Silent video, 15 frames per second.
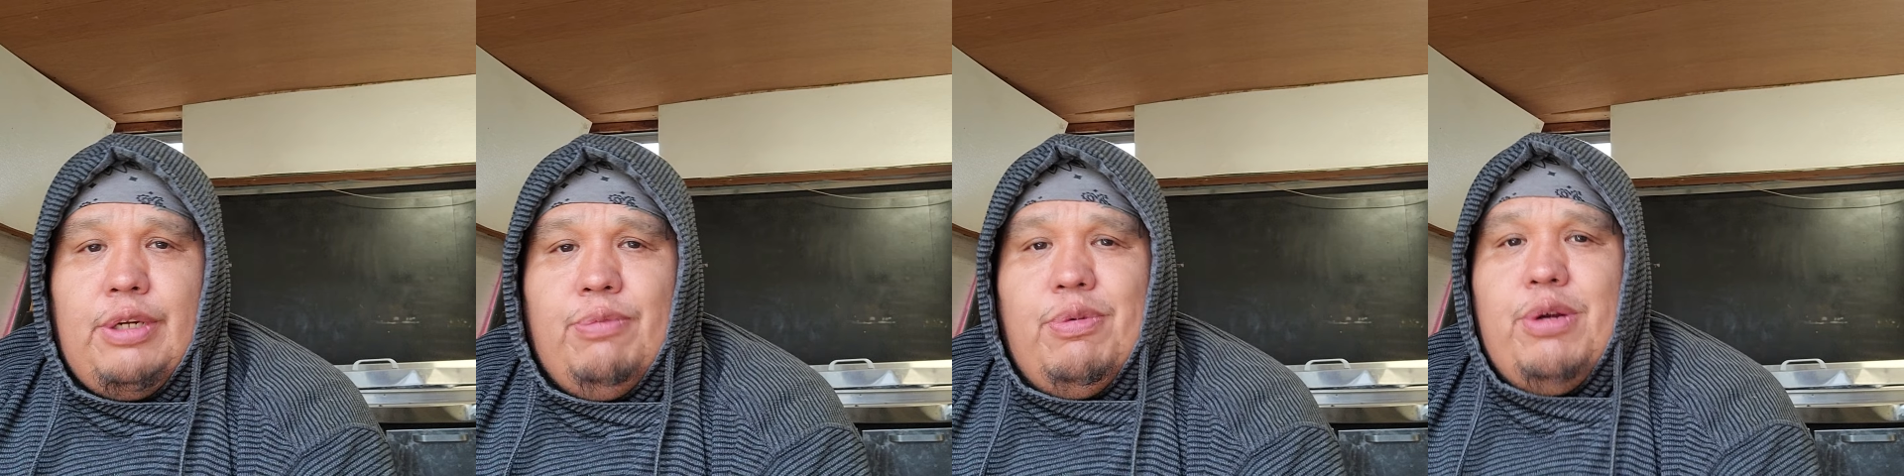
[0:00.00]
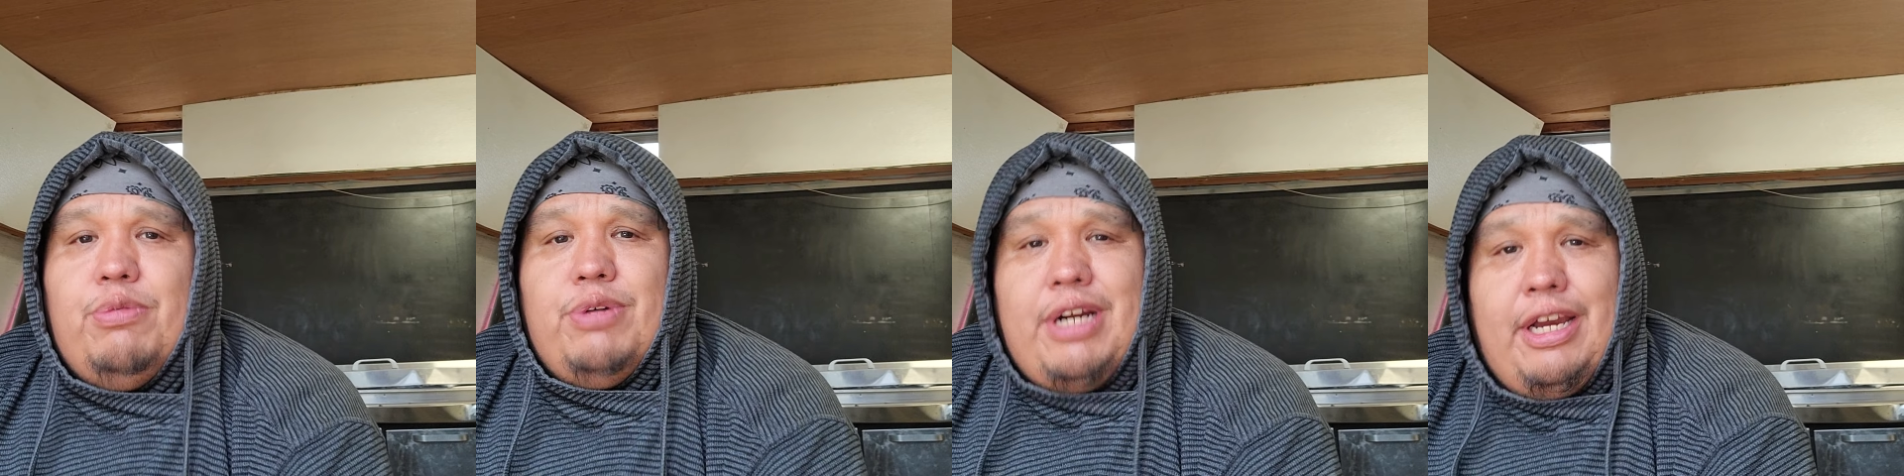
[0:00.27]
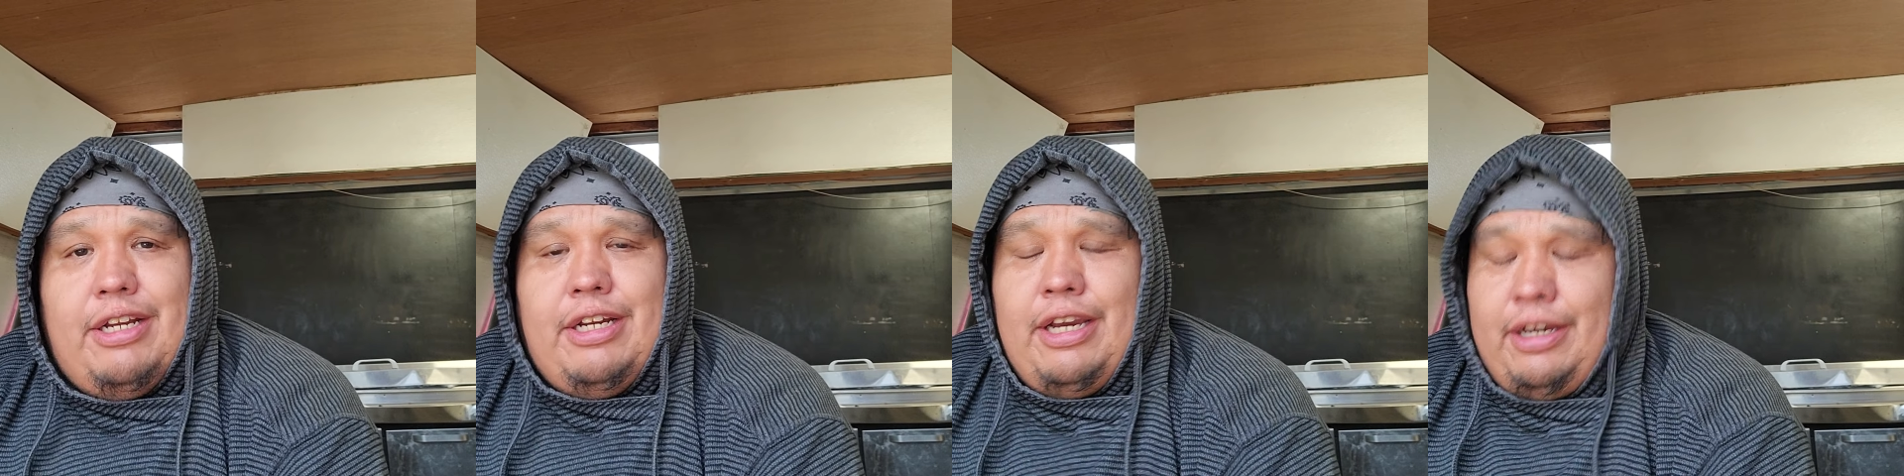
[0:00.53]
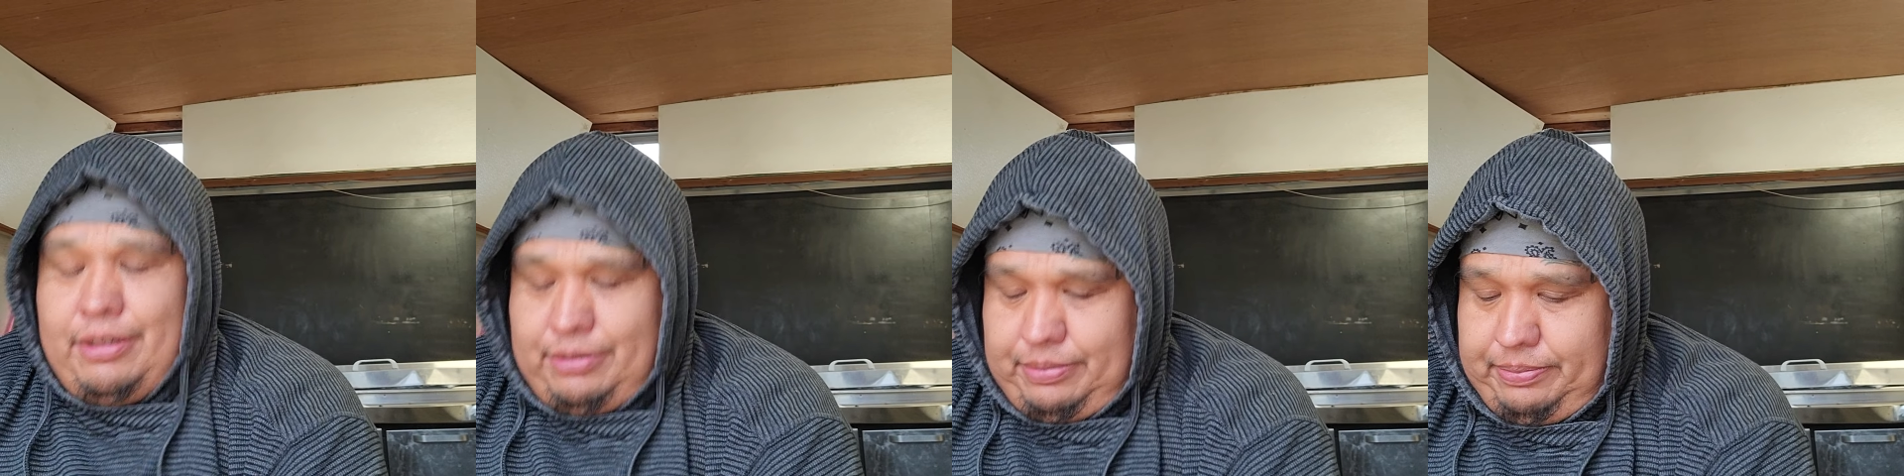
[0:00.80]
where we're at
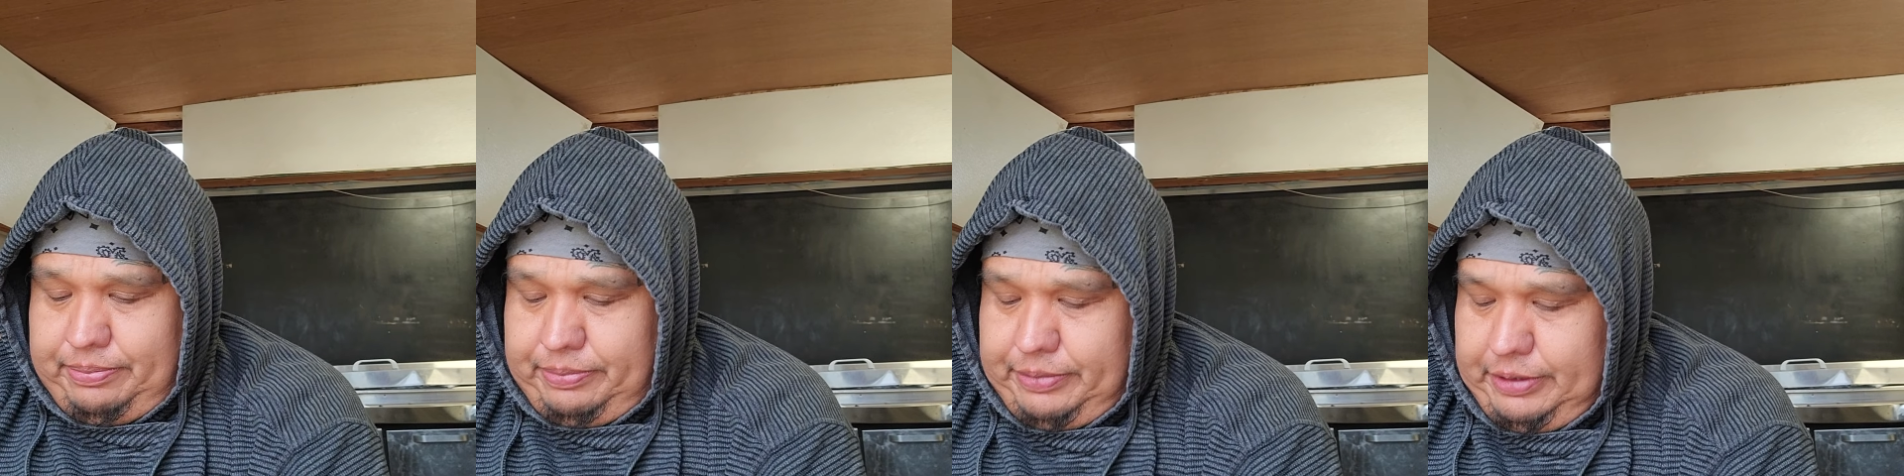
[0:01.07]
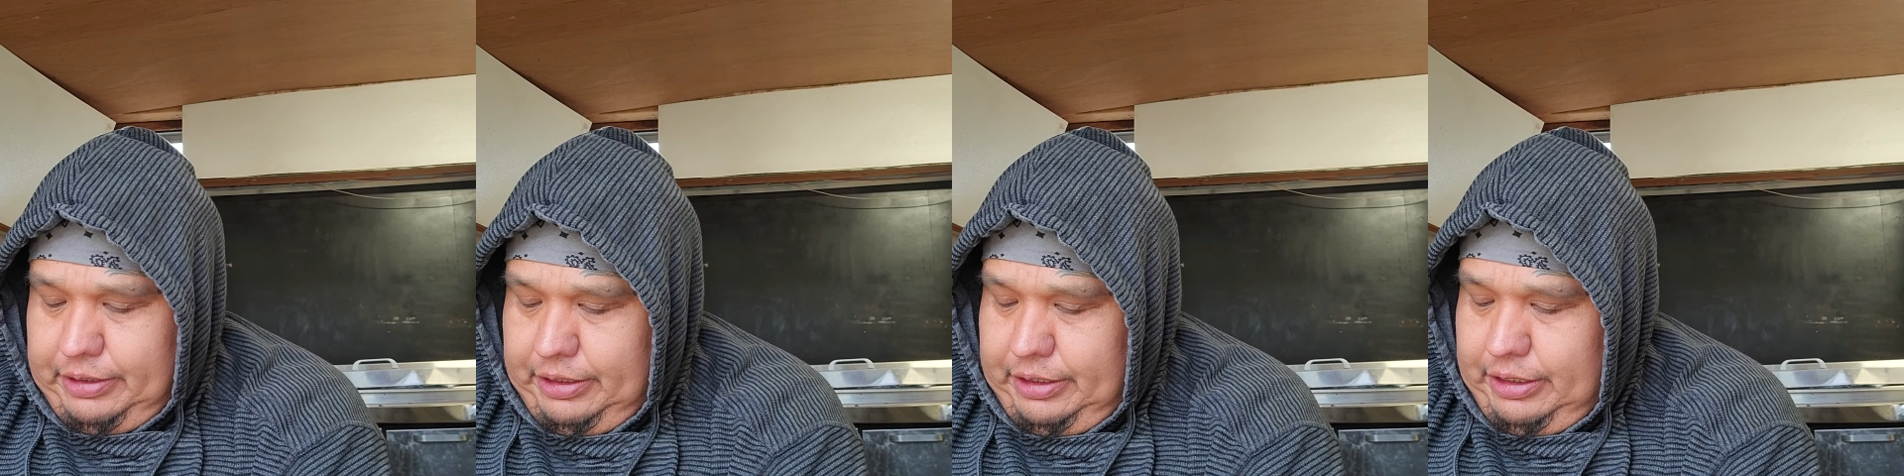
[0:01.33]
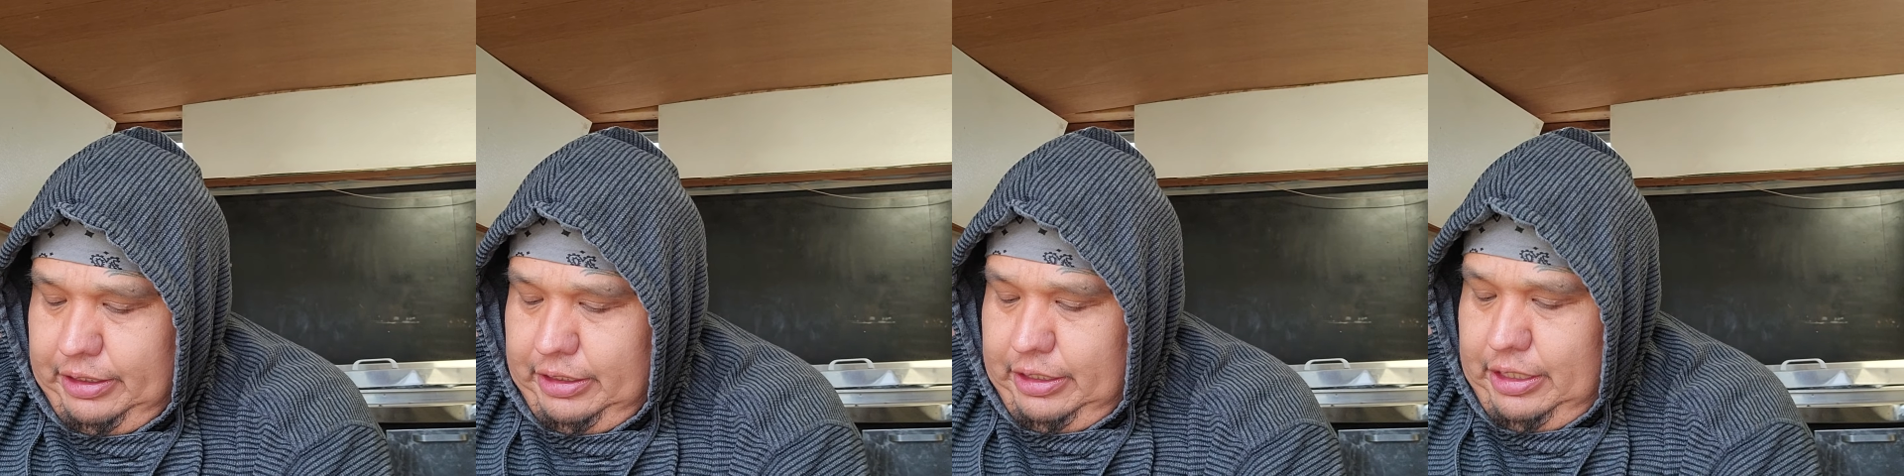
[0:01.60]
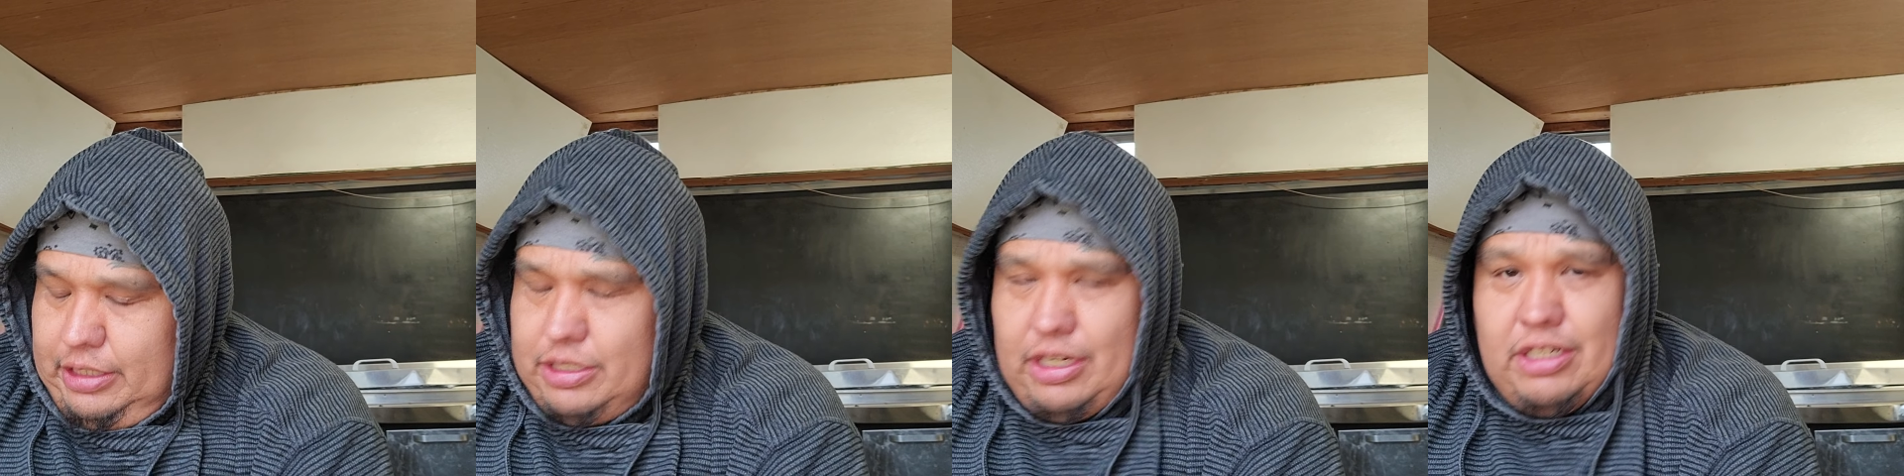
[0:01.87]
now.
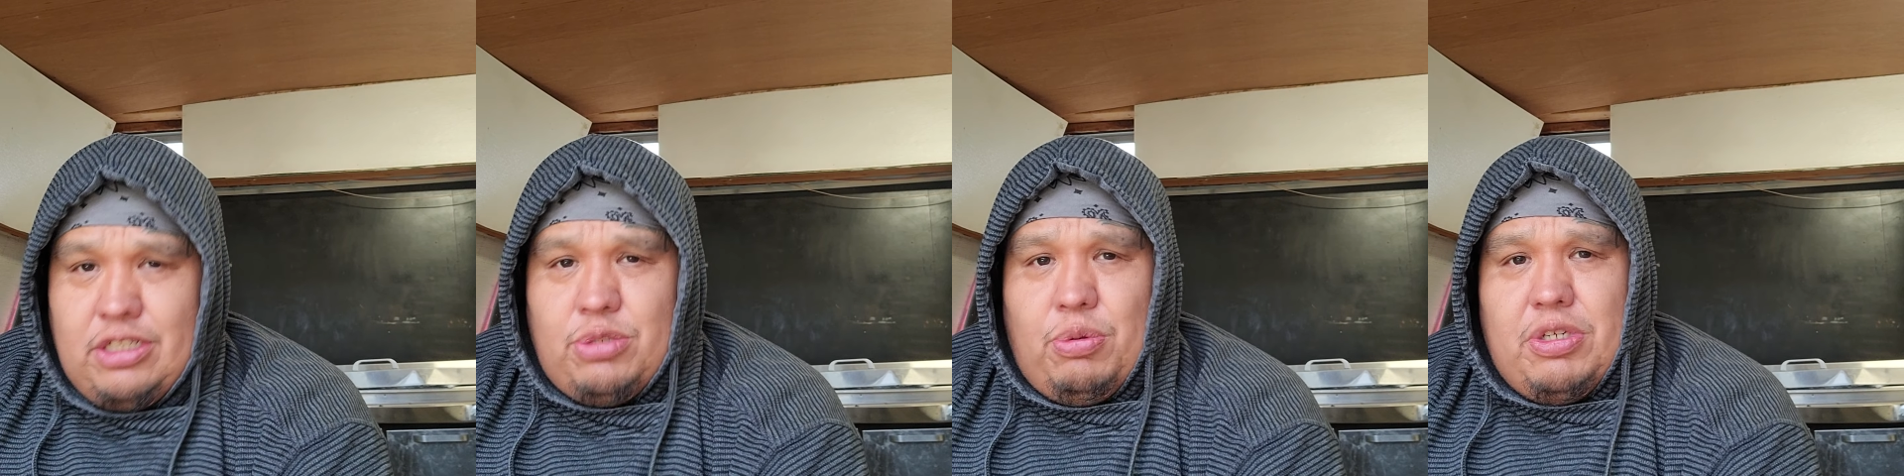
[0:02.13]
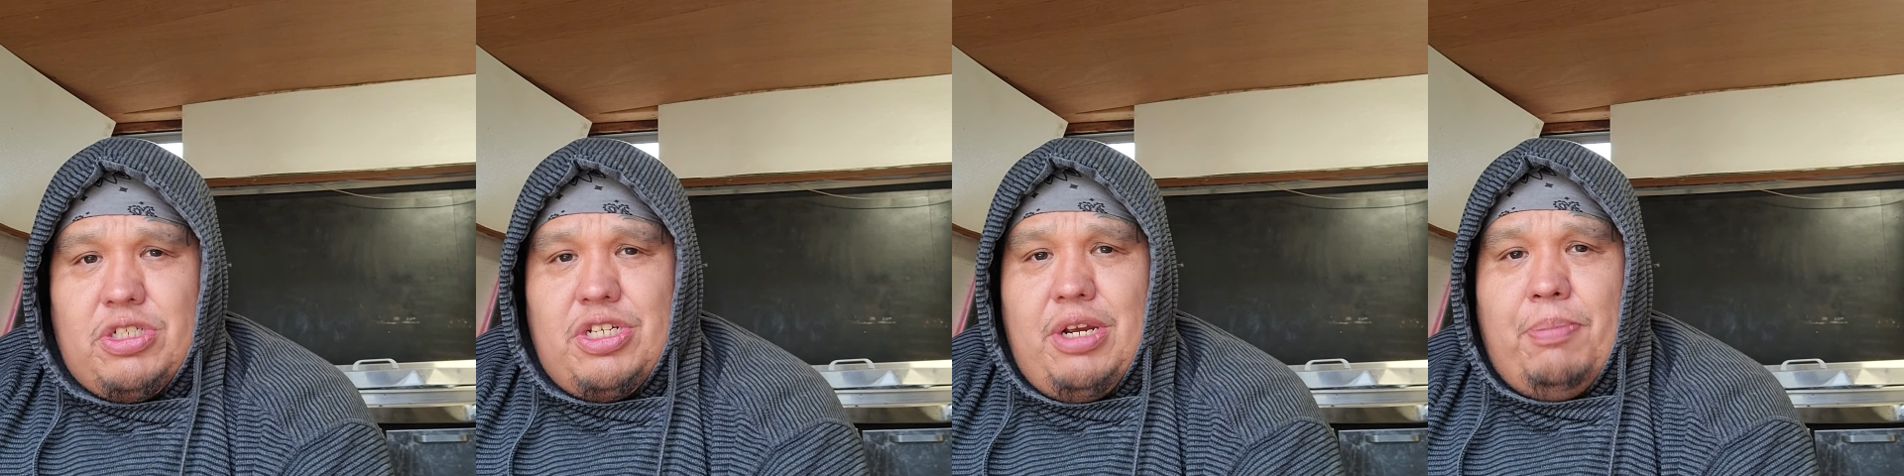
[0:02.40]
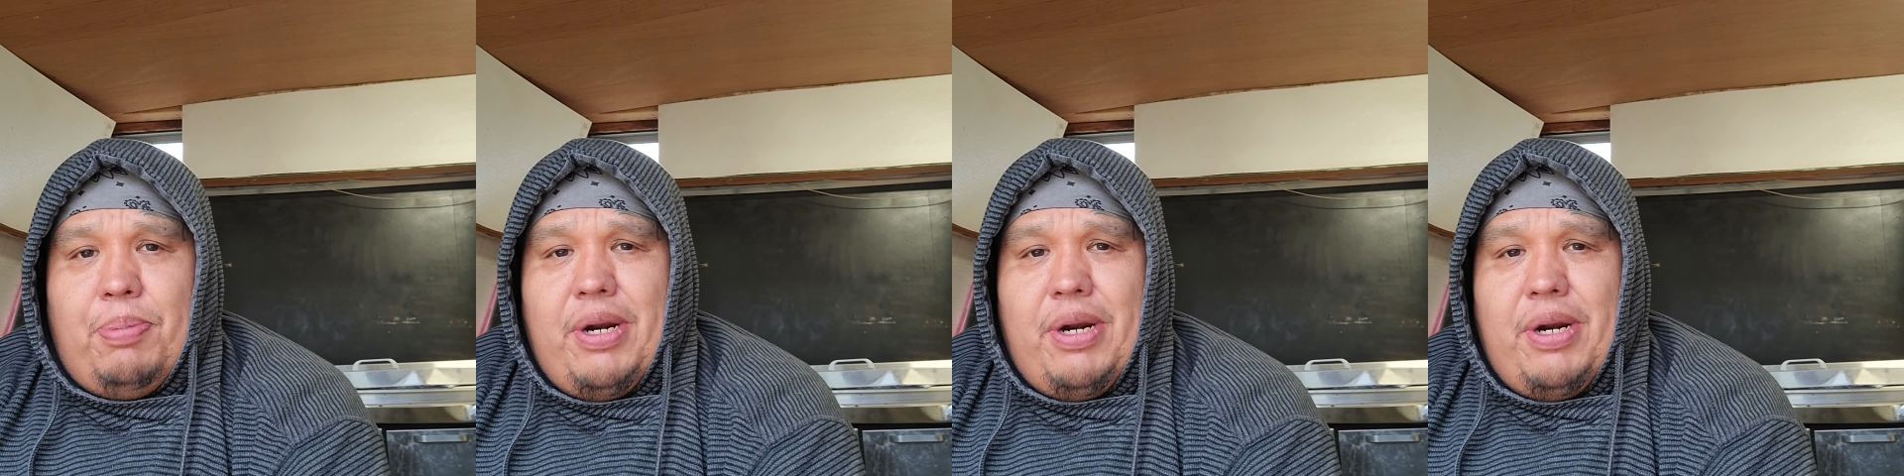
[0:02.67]
So I just want to say